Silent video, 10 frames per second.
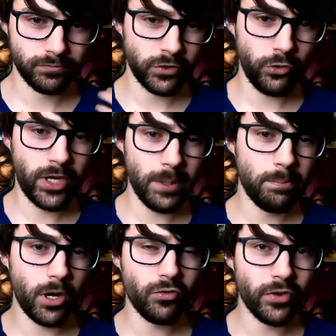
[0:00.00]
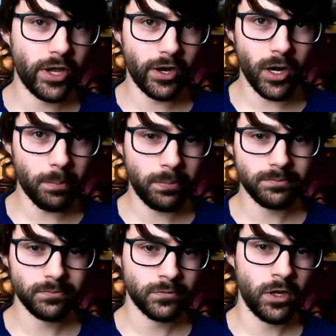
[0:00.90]
You keep buffing it up
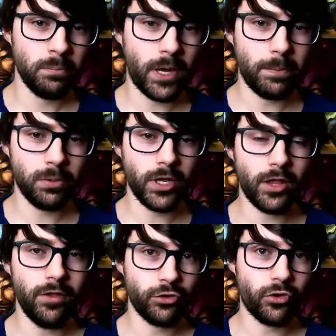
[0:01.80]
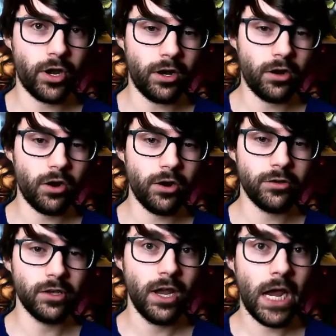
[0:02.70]
by playing these created
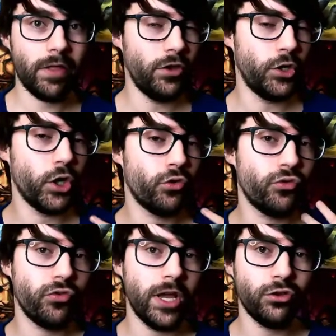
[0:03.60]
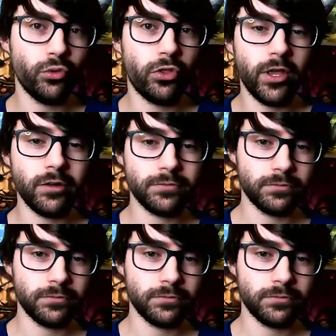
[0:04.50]
cards, and then you go face with it.